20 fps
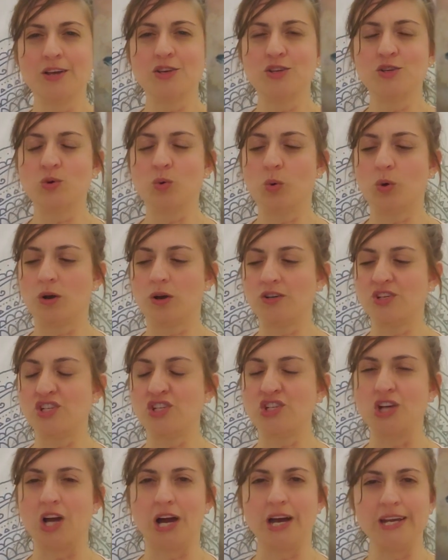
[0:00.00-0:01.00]
your
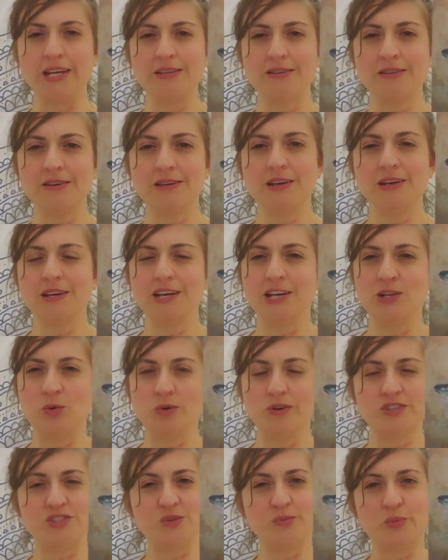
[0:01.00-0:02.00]
shine, in
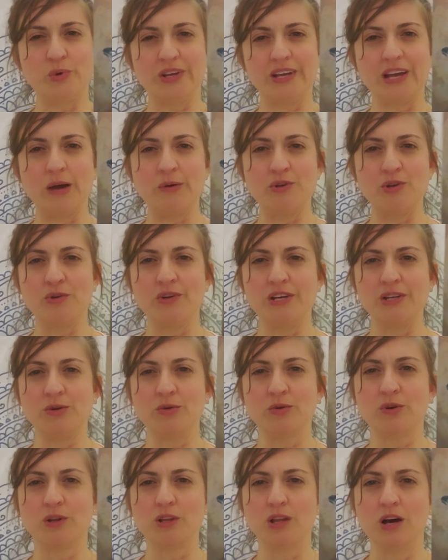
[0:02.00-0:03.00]
order to bring out your
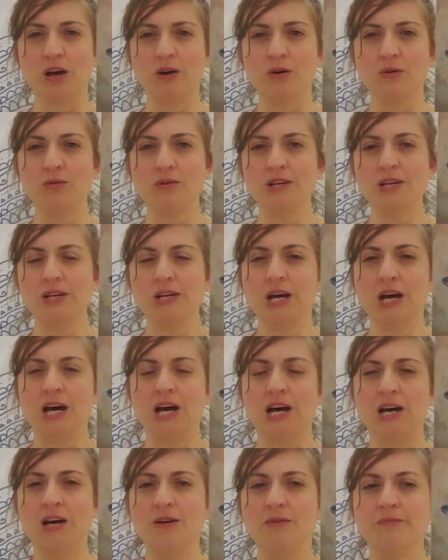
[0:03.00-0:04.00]
inner glow,
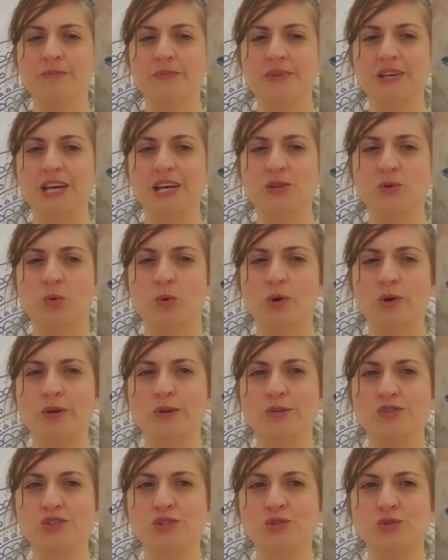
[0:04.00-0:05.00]
in
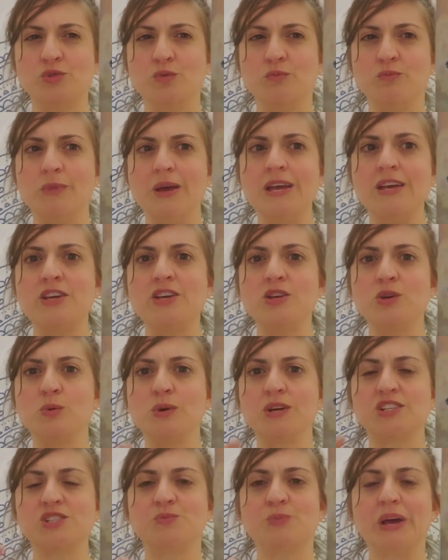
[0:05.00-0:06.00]
order to make you
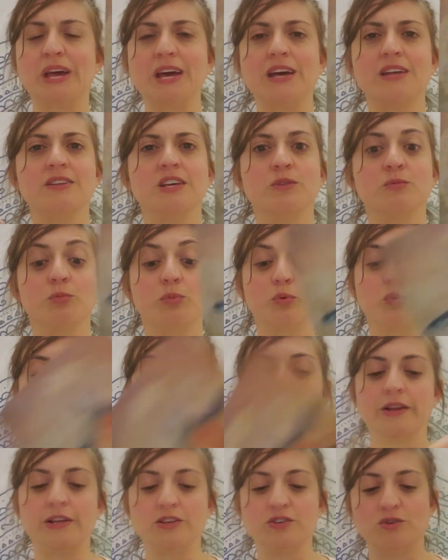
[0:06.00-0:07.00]
expand and
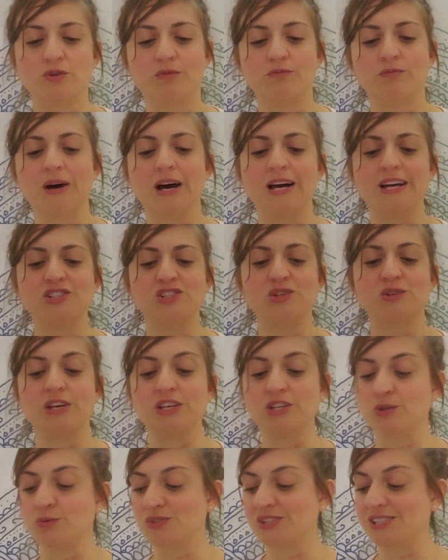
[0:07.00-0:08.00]
broaden your mind so
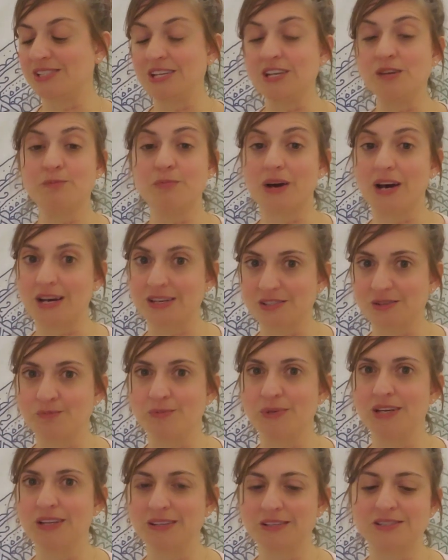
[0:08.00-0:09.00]
that you see
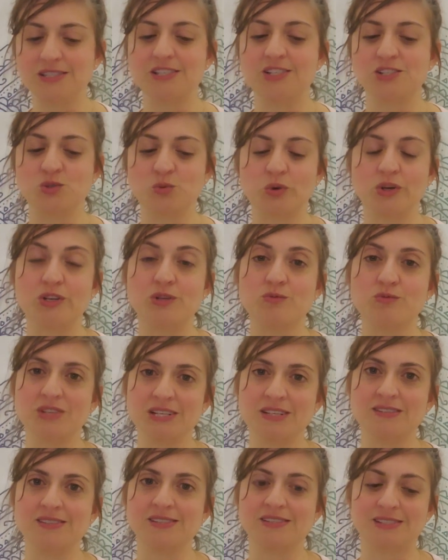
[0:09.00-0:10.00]
possibilities where you
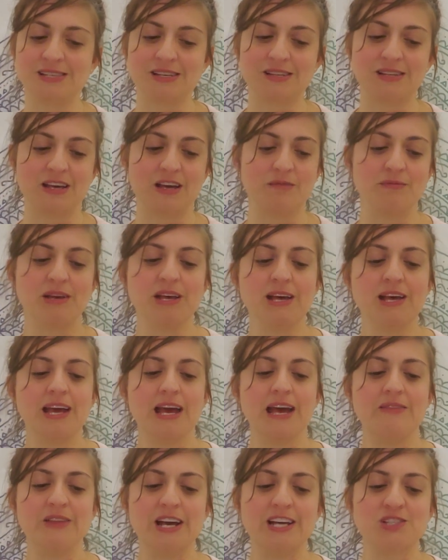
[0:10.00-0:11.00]
didn't see them.
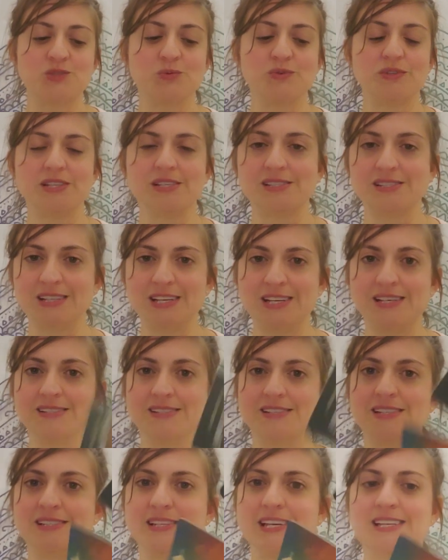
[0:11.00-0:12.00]
And that's what this
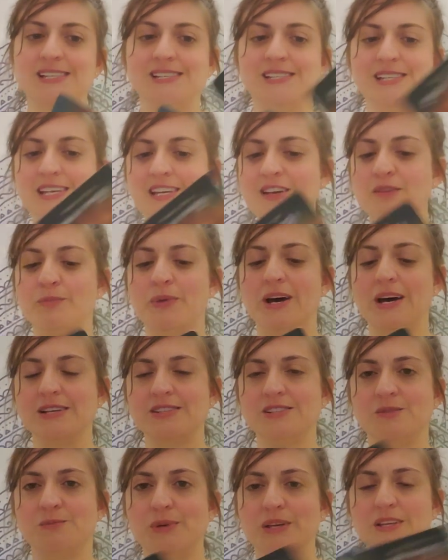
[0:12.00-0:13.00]
is. It's like seeing
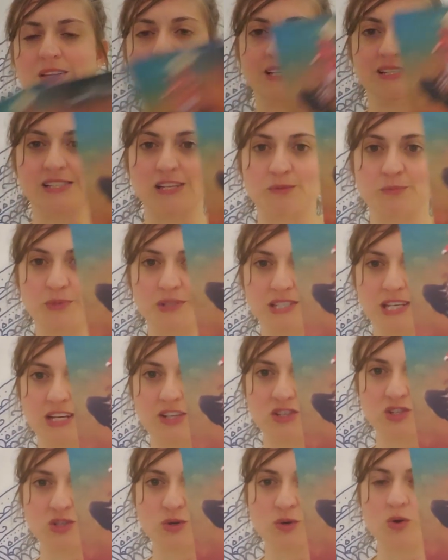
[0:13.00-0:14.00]
possibilities and
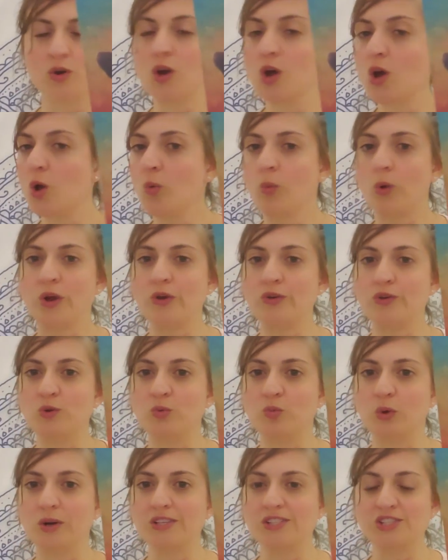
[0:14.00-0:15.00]
potential where
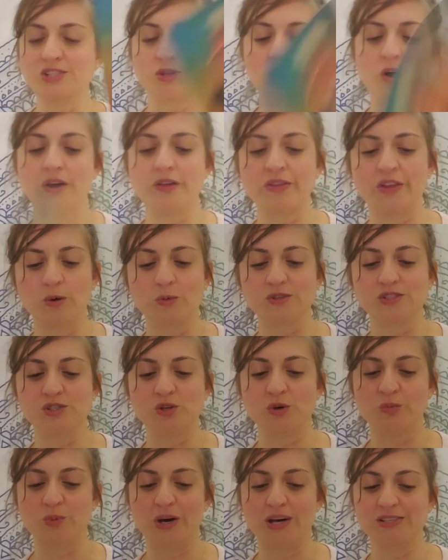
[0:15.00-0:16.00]
you once thought there was
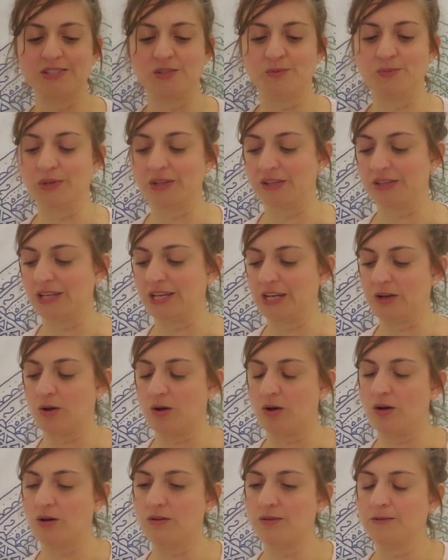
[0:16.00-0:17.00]
no possibility at
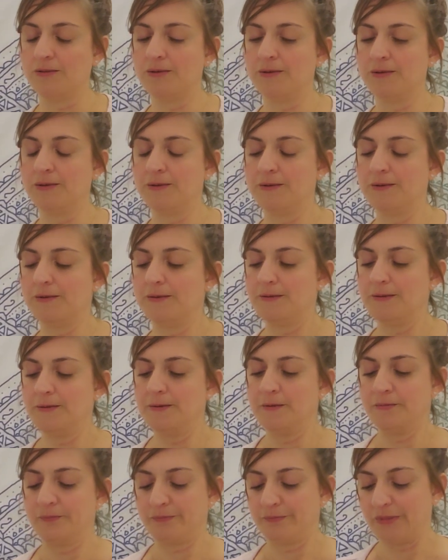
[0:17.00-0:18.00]
all.
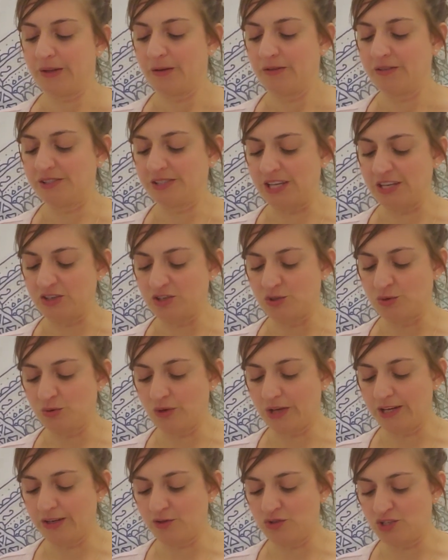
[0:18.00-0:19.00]
Central
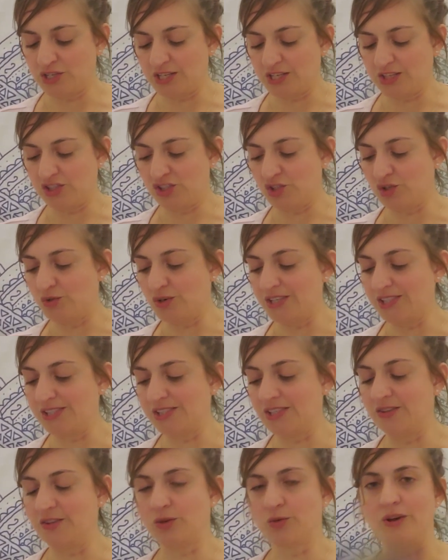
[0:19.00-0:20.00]
energy is
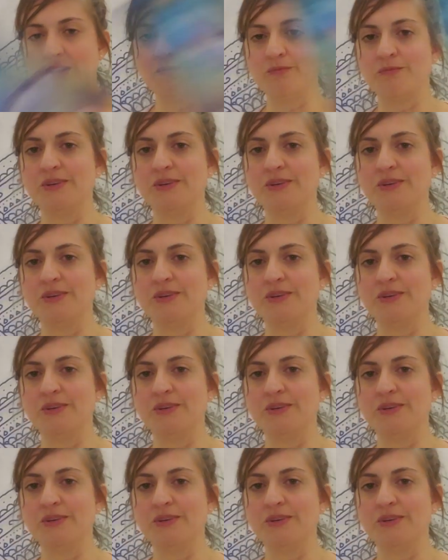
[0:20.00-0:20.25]
trust in the great